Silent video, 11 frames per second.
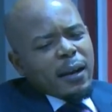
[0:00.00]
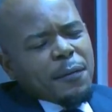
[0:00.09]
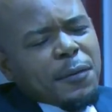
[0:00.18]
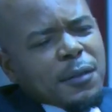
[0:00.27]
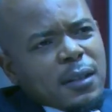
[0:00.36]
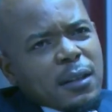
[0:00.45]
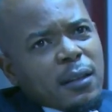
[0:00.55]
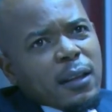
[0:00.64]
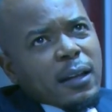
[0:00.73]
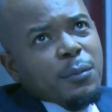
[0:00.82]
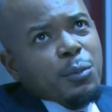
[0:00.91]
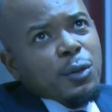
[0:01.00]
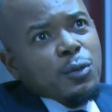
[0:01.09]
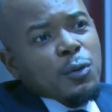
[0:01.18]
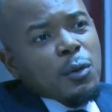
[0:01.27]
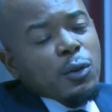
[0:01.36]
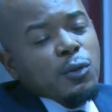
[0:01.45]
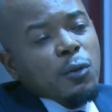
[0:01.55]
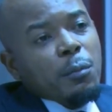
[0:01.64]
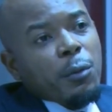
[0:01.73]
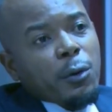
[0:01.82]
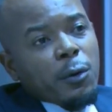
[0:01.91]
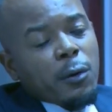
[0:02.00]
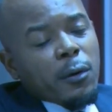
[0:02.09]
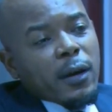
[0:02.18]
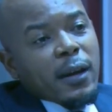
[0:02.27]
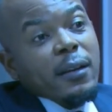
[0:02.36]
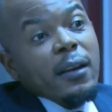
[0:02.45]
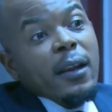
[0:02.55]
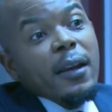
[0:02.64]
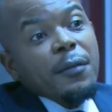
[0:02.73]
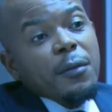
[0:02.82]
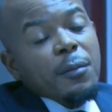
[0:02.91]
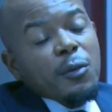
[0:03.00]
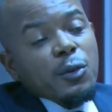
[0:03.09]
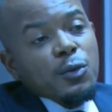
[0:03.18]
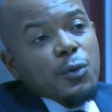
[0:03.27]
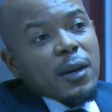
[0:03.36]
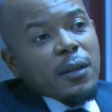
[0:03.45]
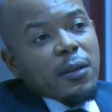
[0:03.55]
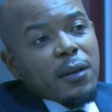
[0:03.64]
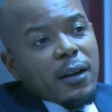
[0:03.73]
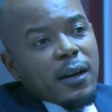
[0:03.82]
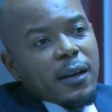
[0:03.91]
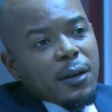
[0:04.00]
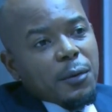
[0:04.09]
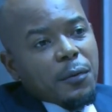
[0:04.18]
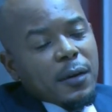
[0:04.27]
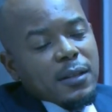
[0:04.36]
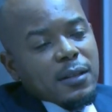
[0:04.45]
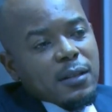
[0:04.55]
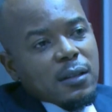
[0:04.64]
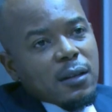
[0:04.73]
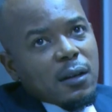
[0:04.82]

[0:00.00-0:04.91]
have seen that because we also borrow and learn from those who are there ahead of us.